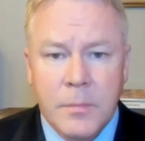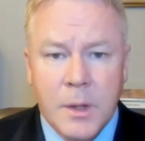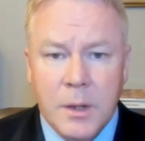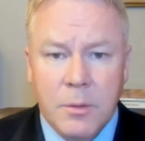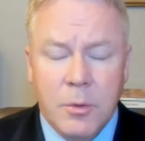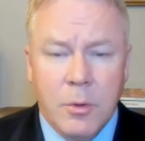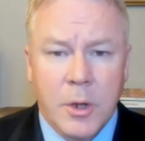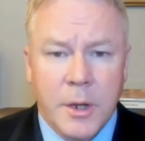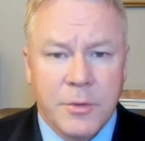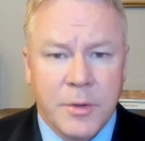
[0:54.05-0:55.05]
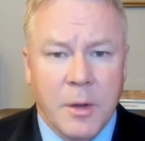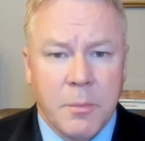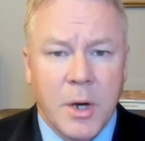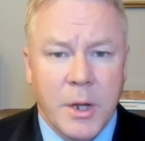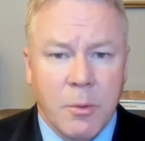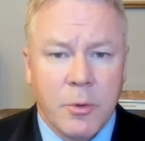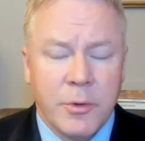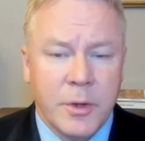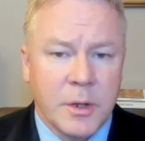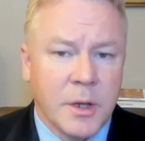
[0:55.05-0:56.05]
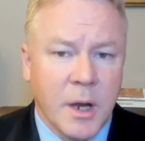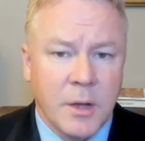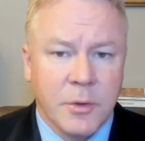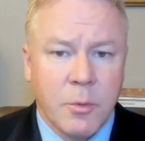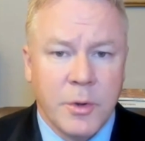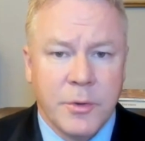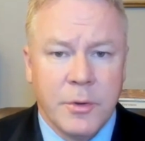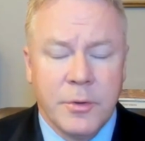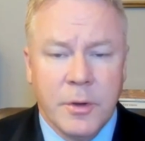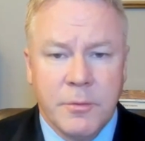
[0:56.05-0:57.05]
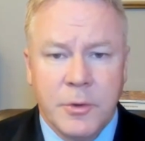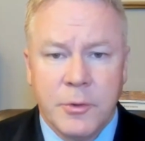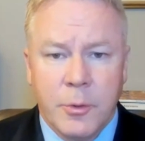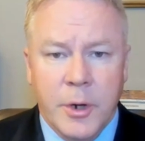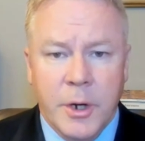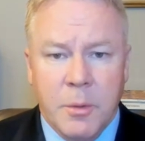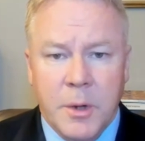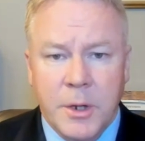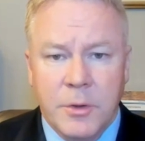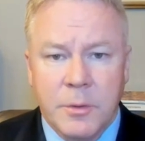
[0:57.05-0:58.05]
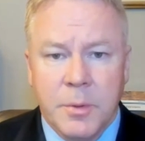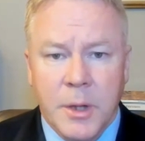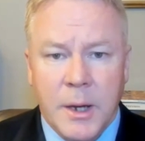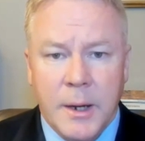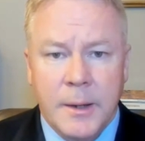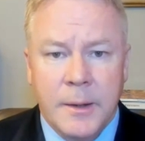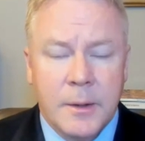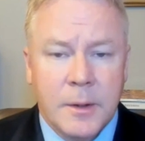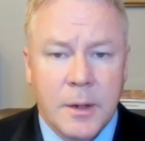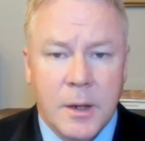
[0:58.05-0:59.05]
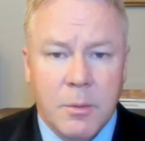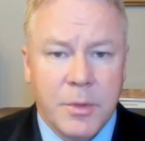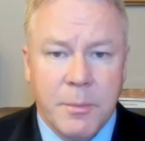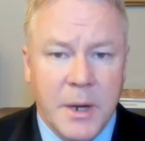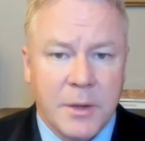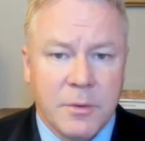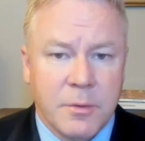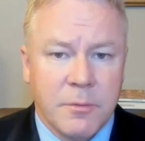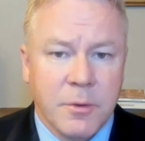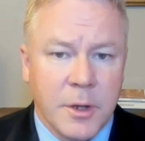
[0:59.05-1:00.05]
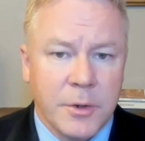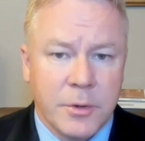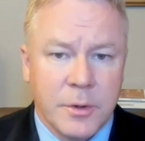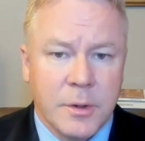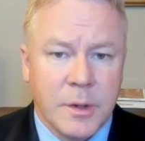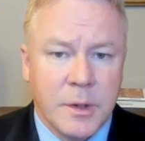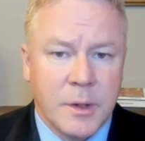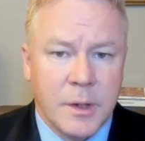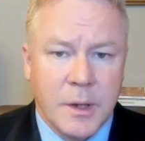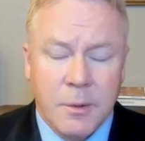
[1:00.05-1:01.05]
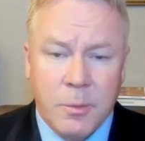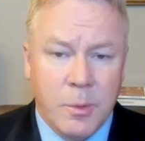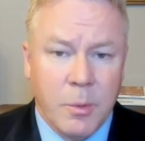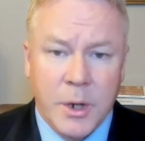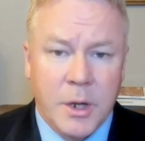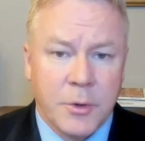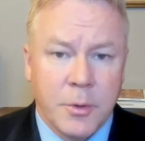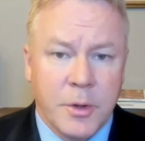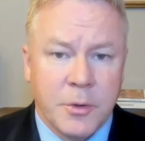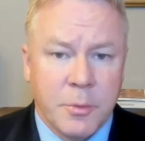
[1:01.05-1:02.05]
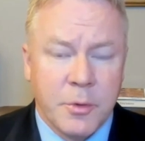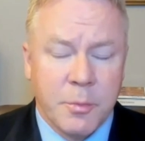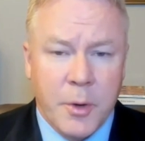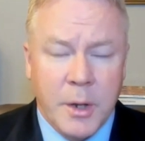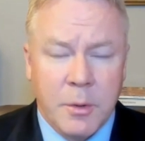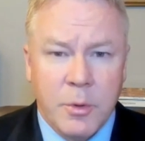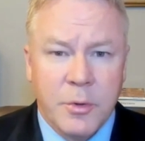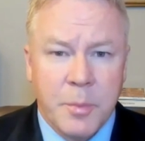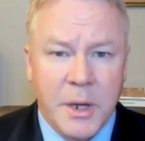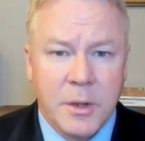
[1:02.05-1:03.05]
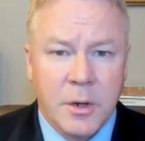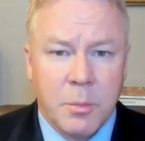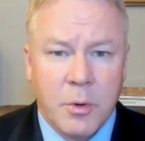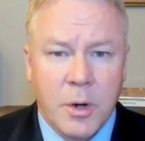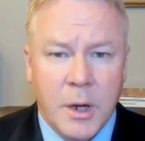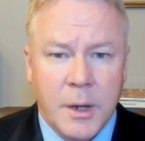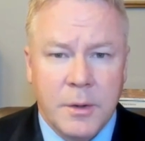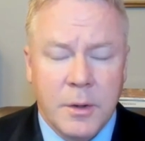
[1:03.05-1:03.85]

And then you look at sound money, we're seeing the consequences of destroying our money supply uh, with the massive inflation. Uh, we want a country that's respect, respected abroad.